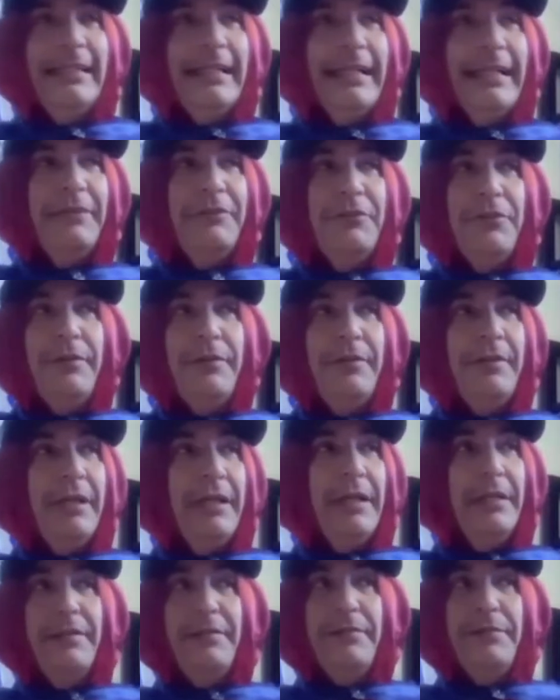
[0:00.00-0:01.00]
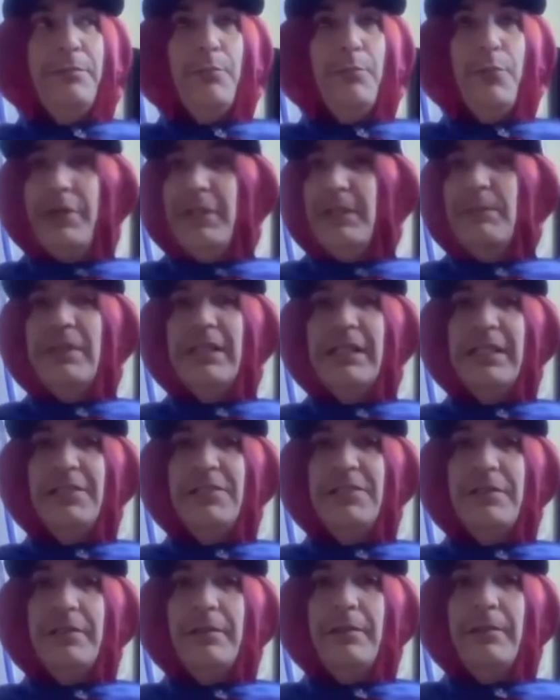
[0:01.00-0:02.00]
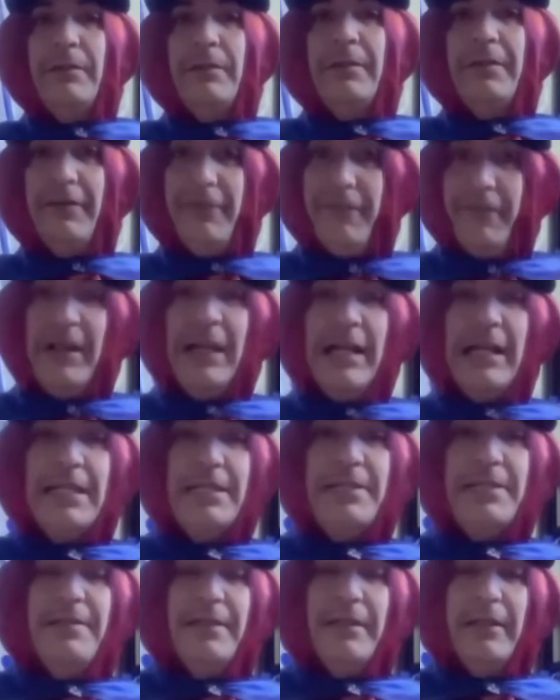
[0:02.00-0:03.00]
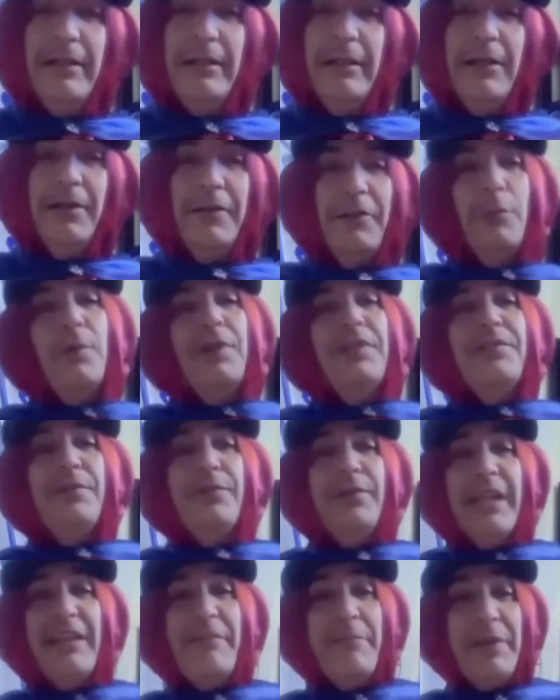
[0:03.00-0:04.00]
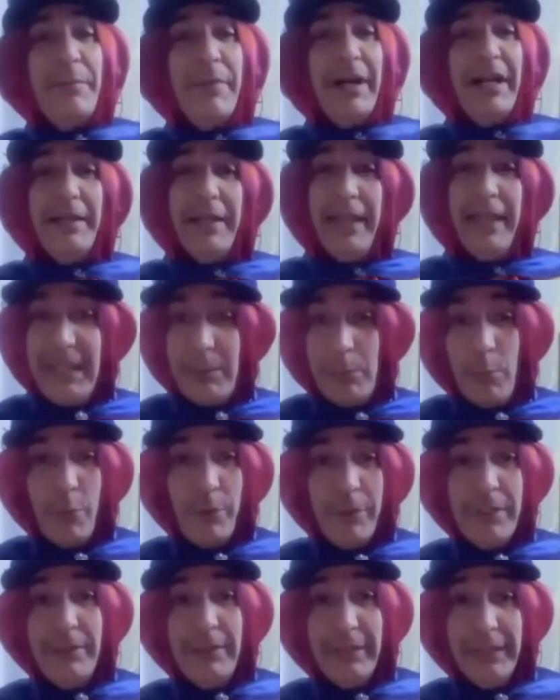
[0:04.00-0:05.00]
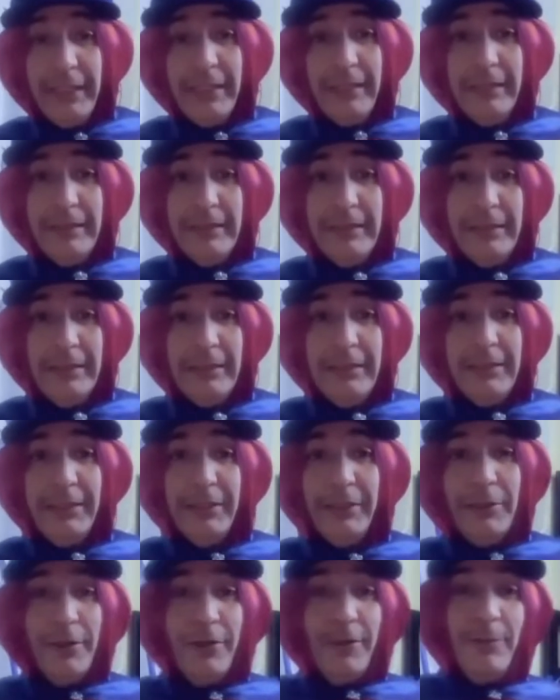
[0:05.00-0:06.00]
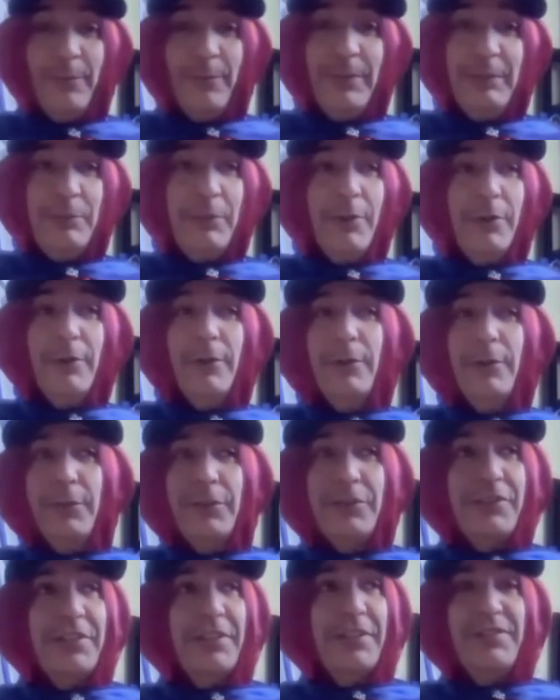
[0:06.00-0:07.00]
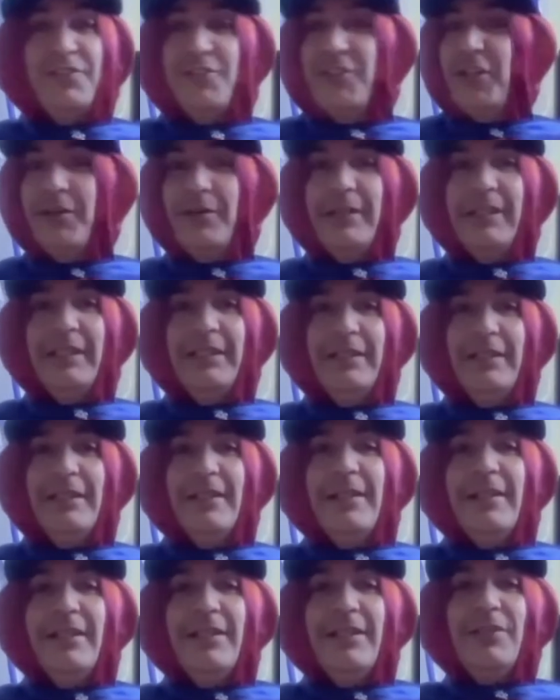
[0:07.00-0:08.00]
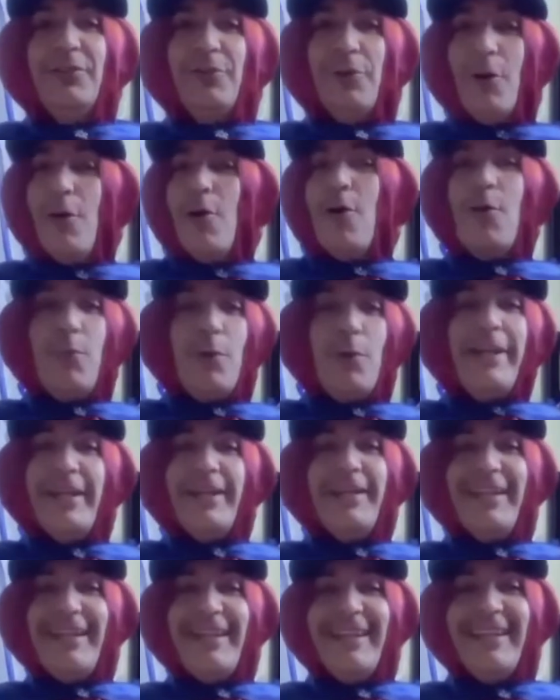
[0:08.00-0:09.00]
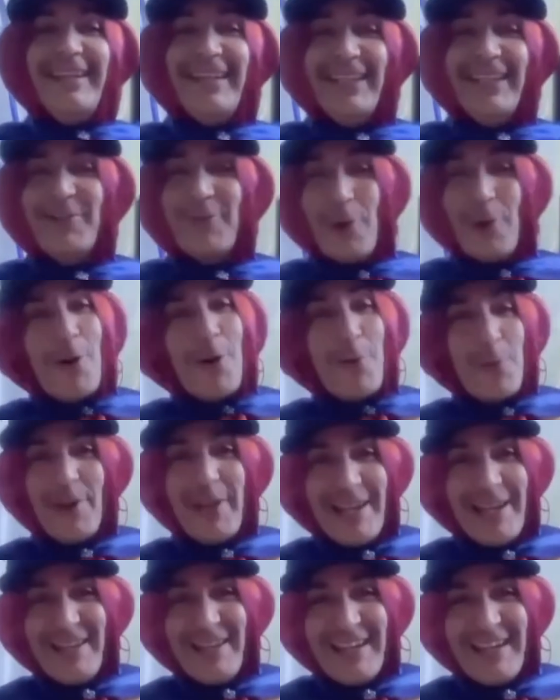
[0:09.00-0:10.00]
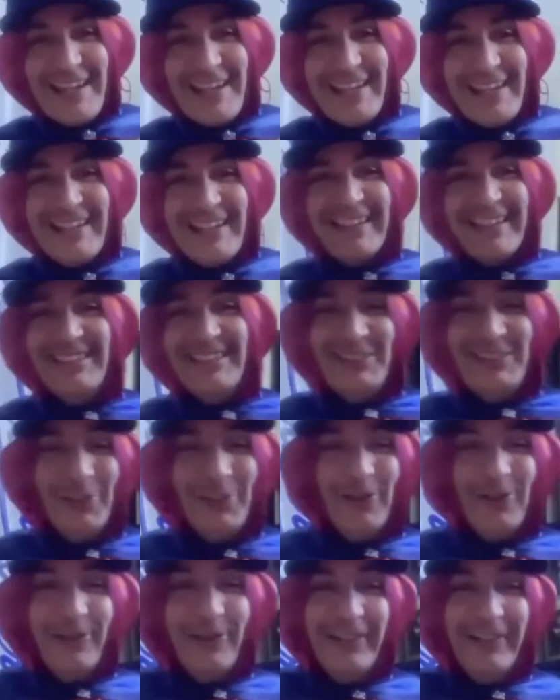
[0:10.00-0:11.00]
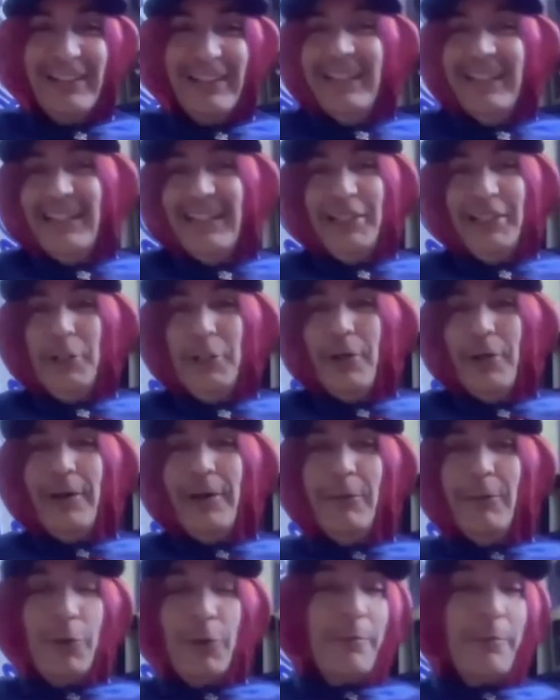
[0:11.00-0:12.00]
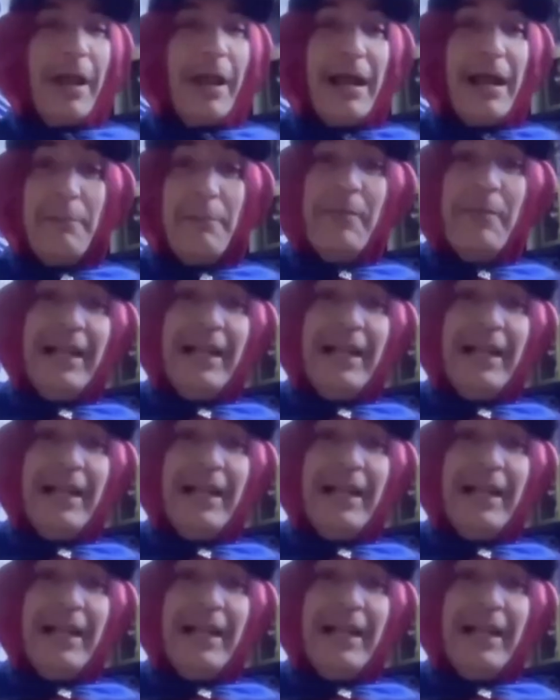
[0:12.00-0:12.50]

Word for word: and and pretty much the fans are the ones who gave me my name, really. You know, people were just cheering, go Weenie, go Weenie. And so, you know, we're I'm